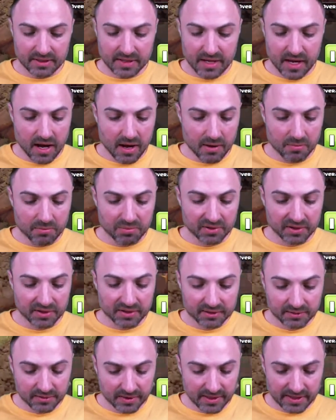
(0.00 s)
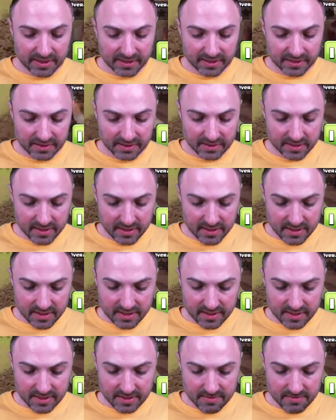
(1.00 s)
obliterating
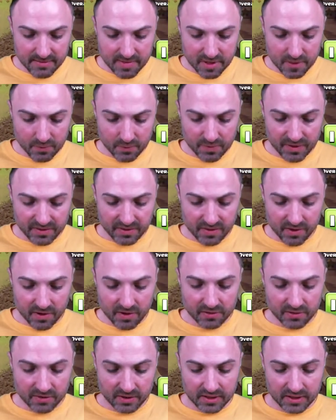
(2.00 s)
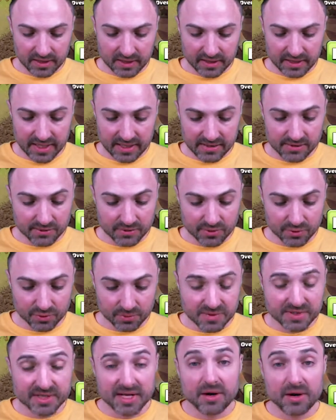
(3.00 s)
him with all the clan castle
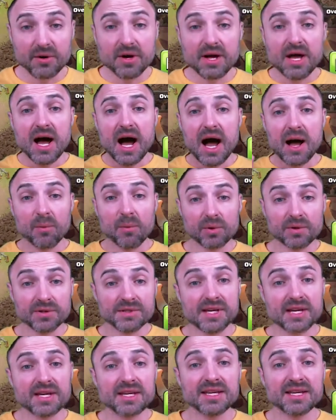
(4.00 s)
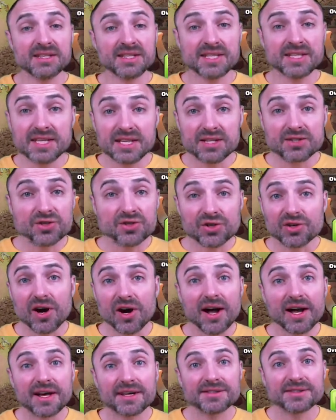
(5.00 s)
troops. Now, I will say he did
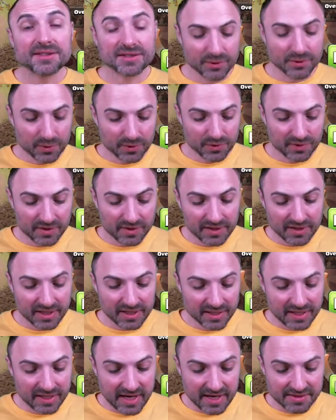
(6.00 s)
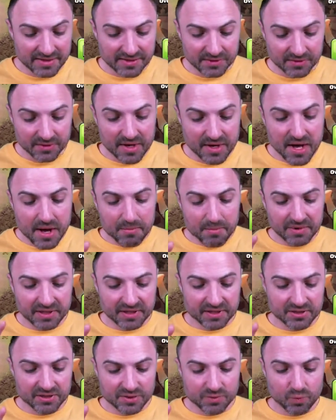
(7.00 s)
try to lure the clan castle, but
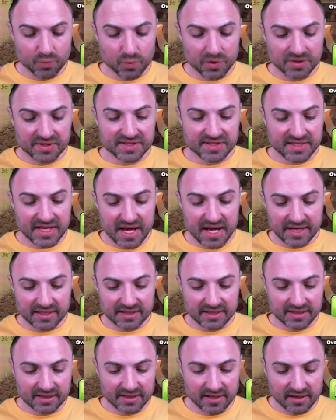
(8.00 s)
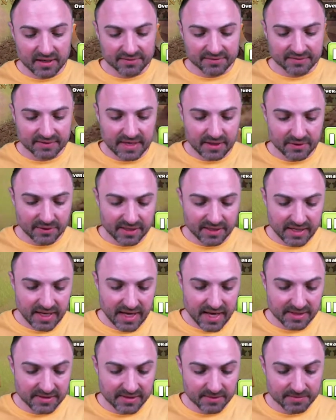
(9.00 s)
it just was not enough. Now, he
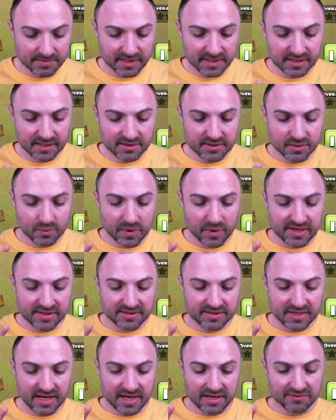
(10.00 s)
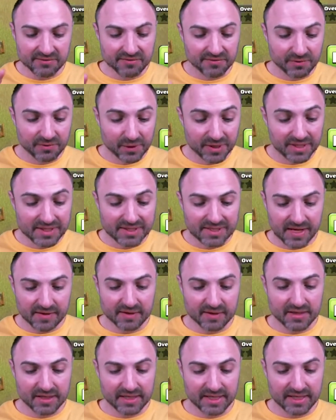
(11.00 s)
ends up needing to waste a freeze on
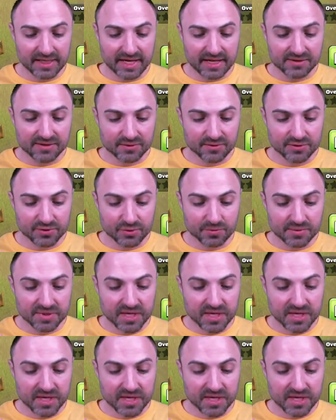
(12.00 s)
the clan castle troops.